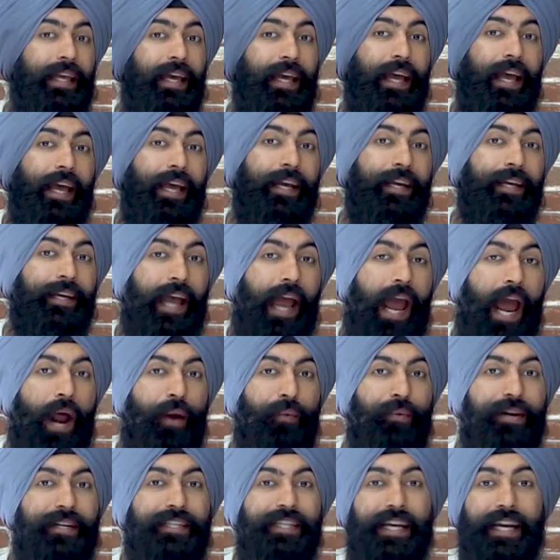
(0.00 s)
get a
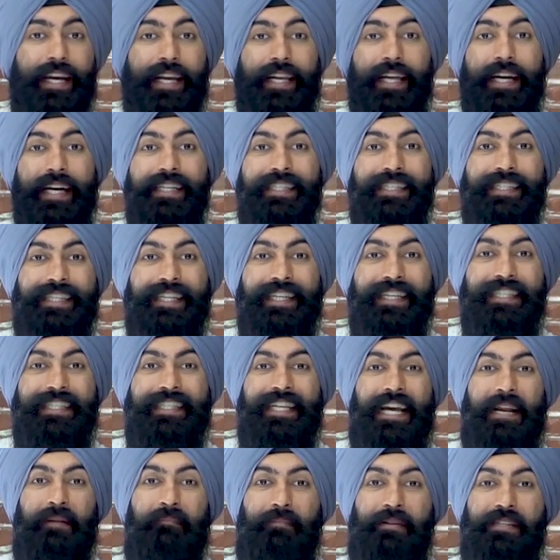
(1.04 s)
guaranteed
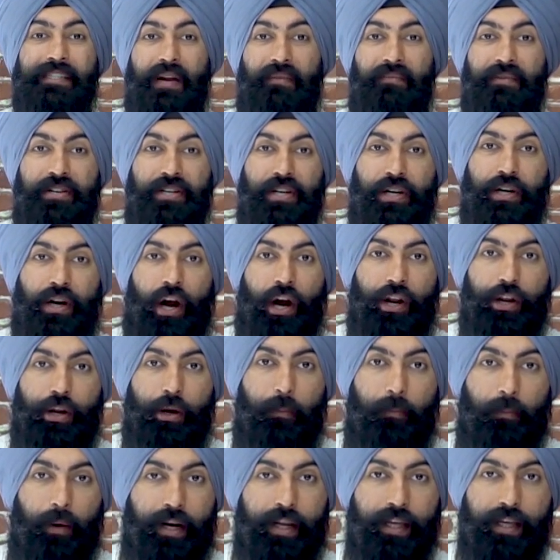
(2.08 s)
16% return on
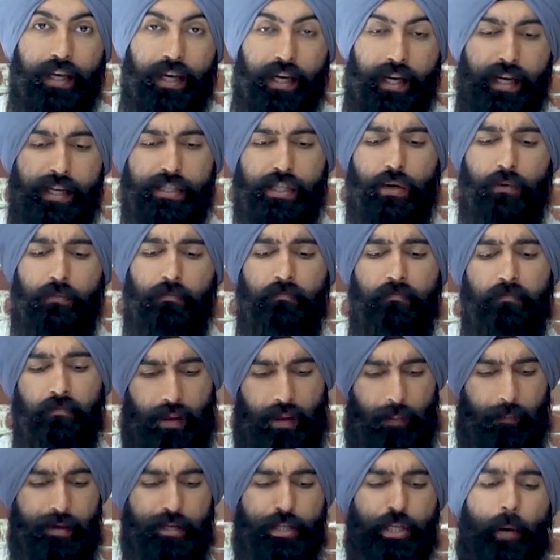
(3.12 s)
your money. So
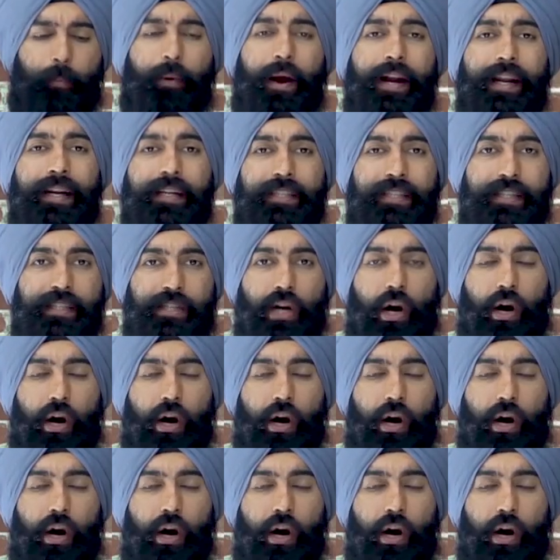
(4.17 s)
let me jump right into this